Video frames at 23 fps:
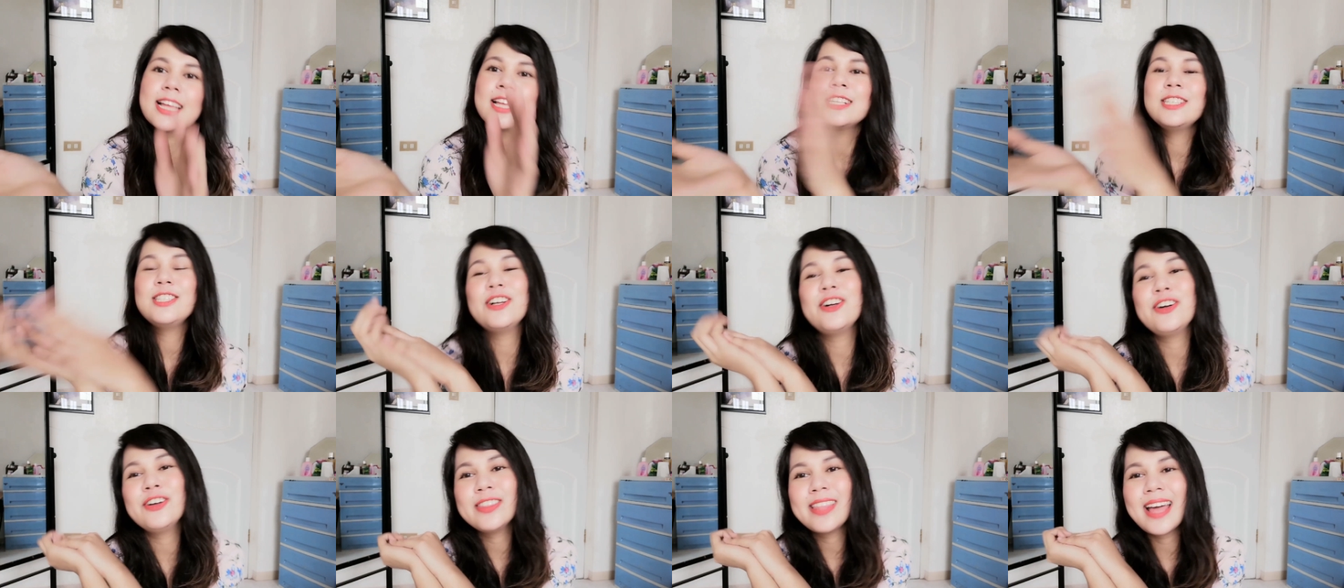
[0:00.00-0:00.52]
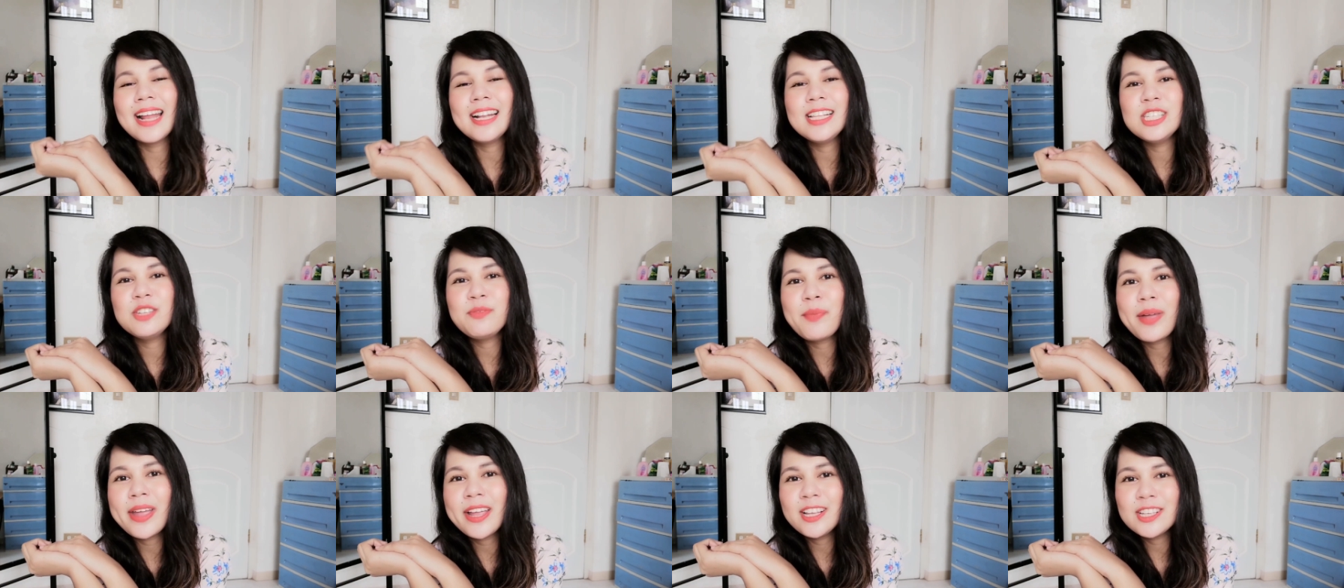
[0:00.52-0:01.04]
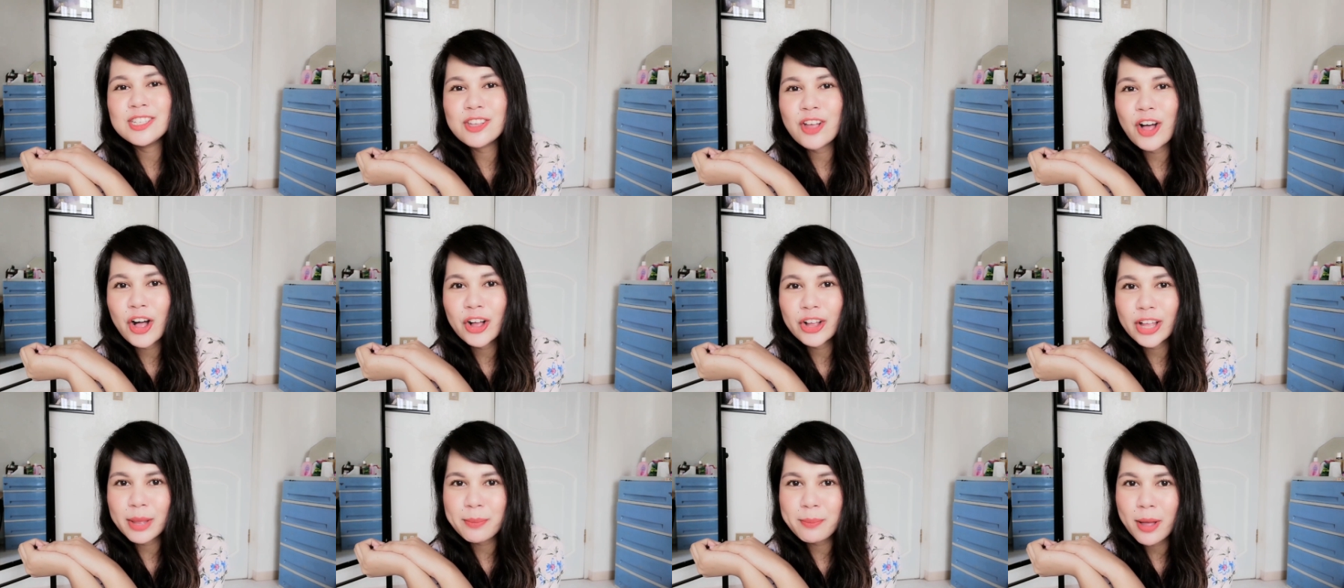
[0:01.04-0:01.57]
So that's my
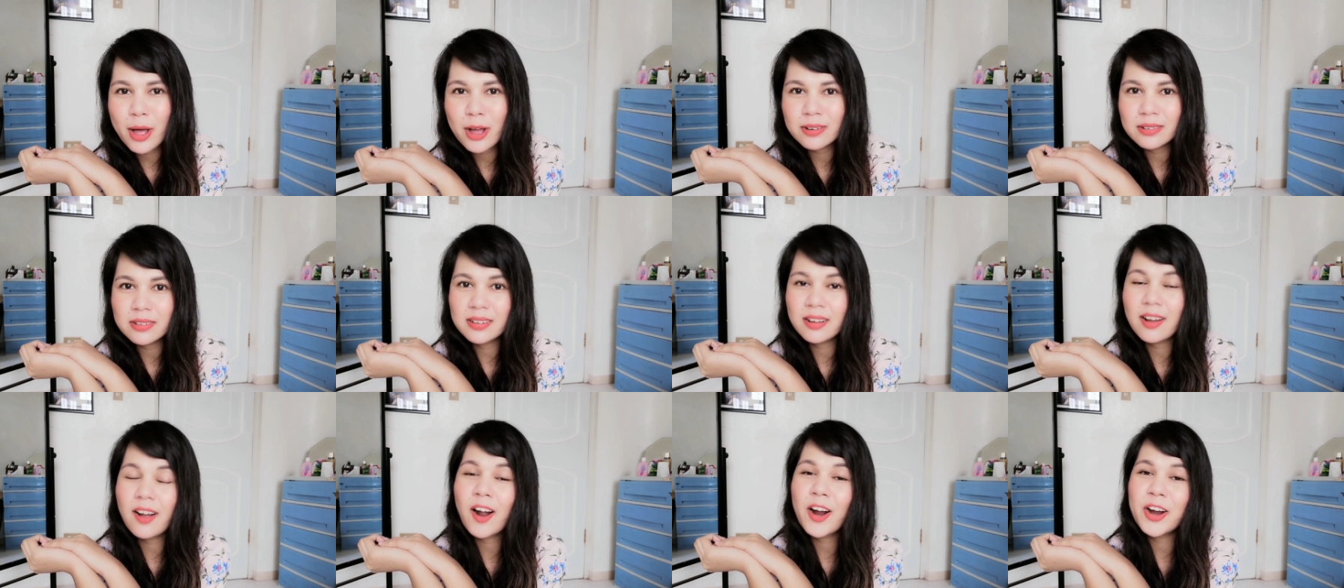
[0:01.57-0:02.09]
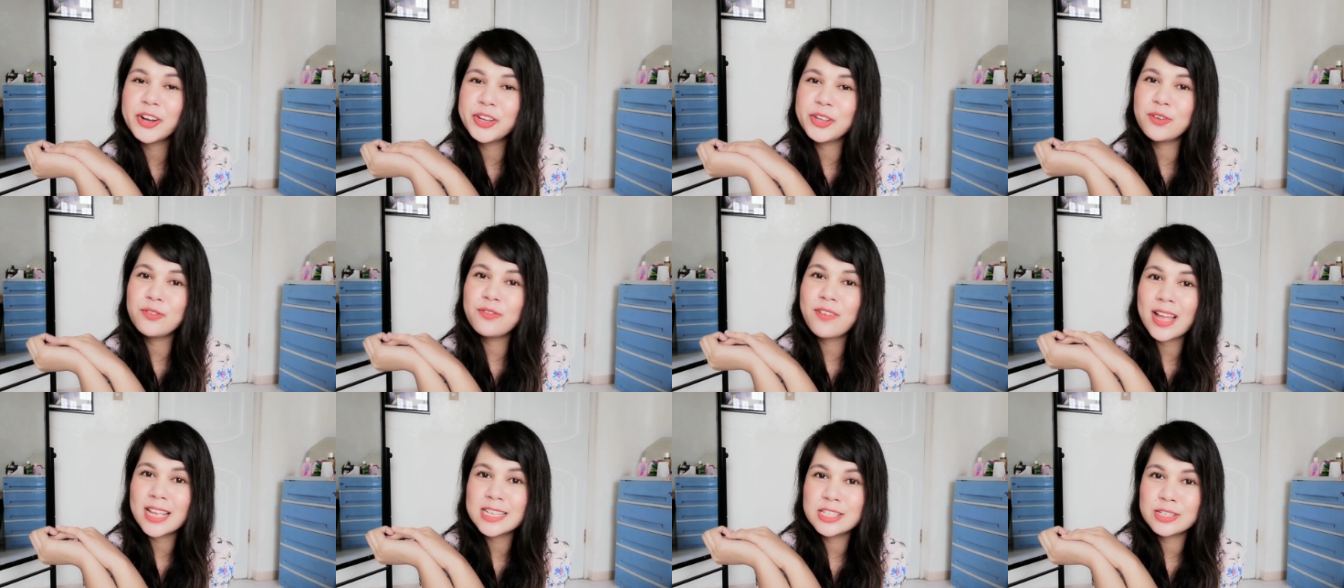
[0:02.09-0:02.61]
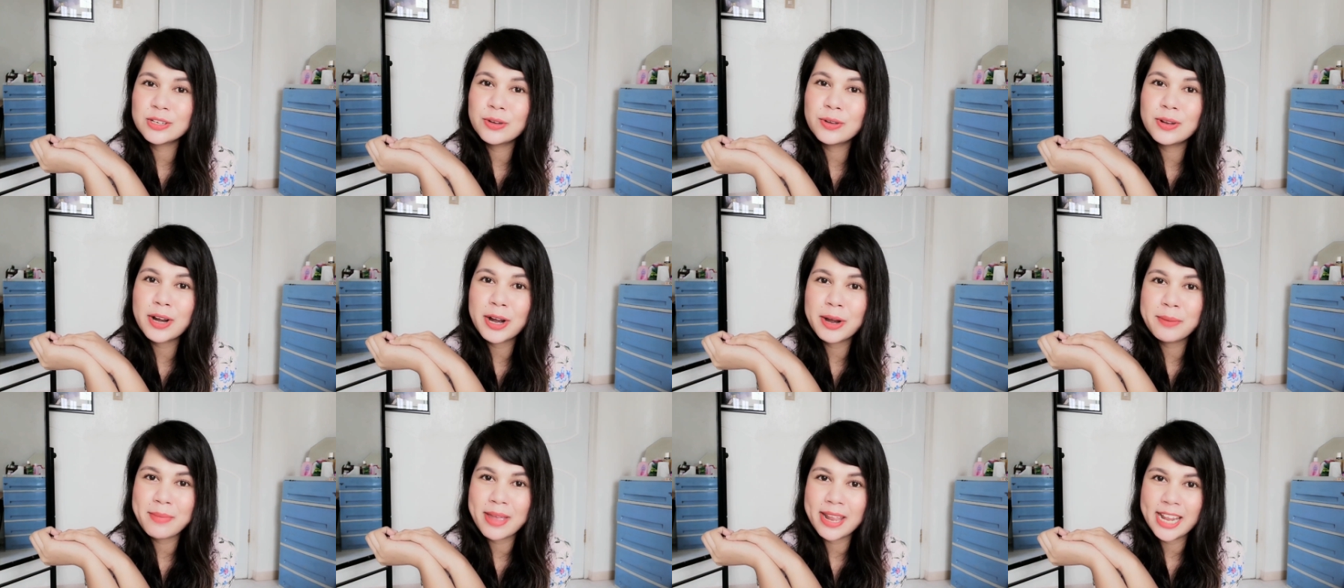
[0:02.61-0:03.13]
song about the
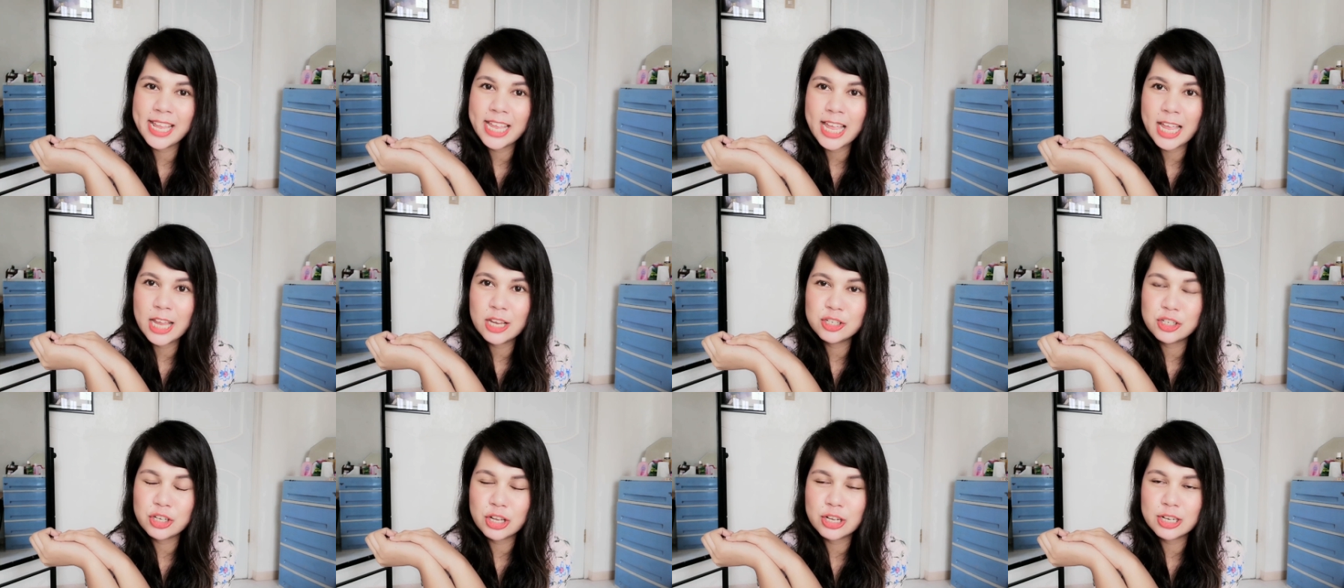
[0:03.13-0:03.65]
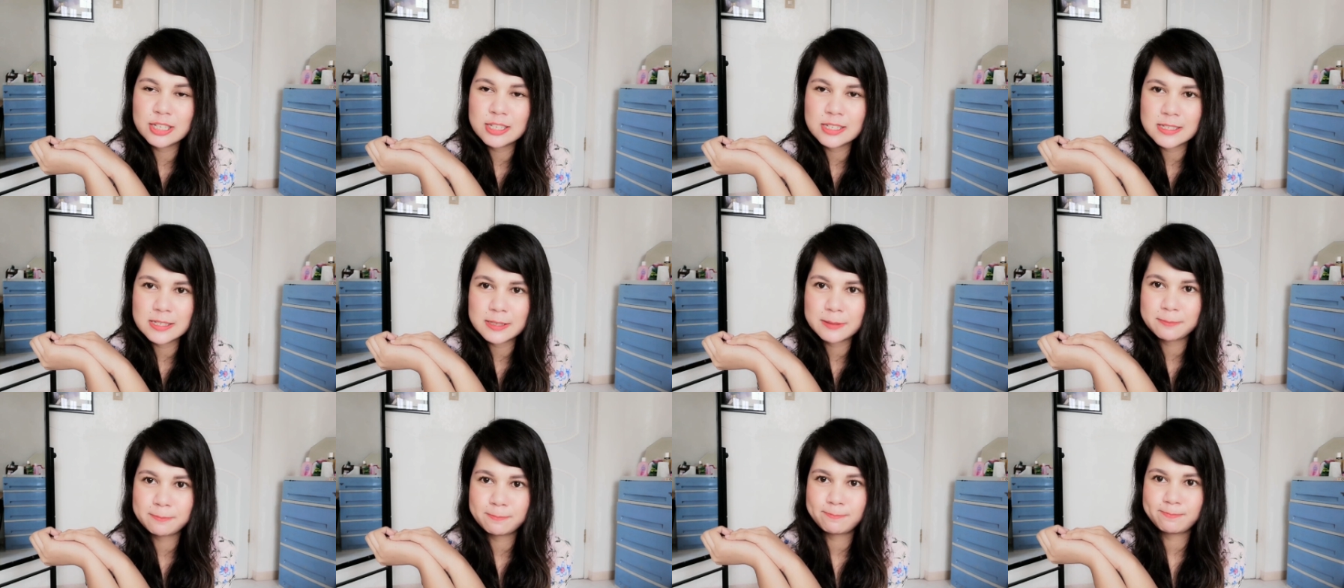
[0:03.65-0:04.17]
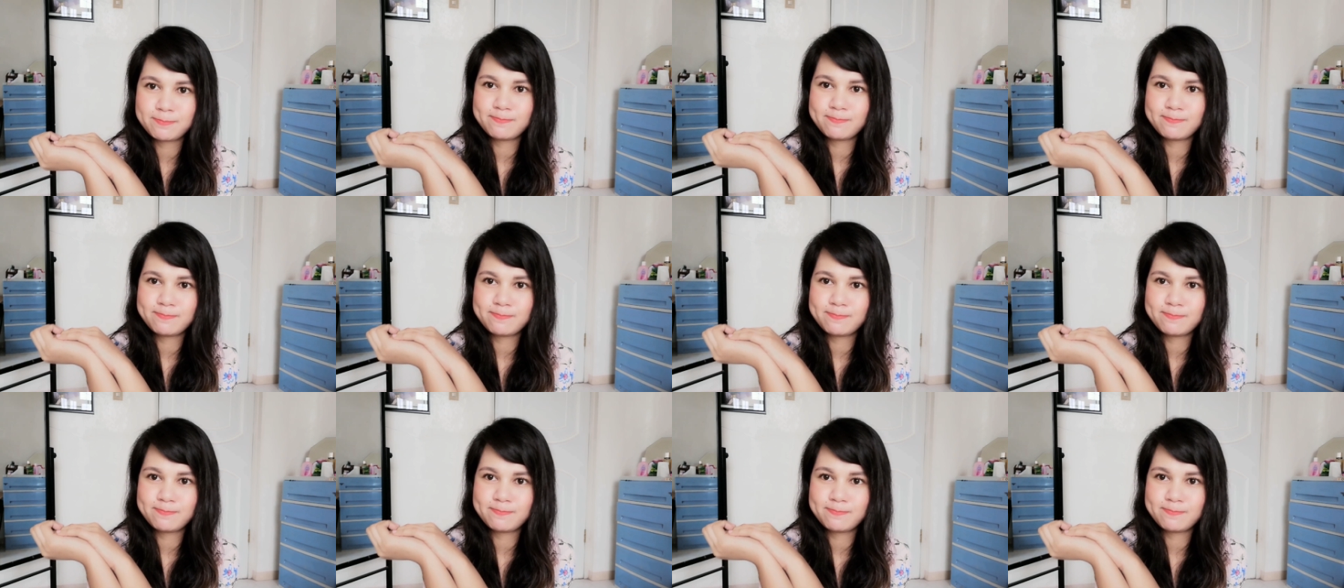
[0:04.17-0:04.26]
cardiovascular medications.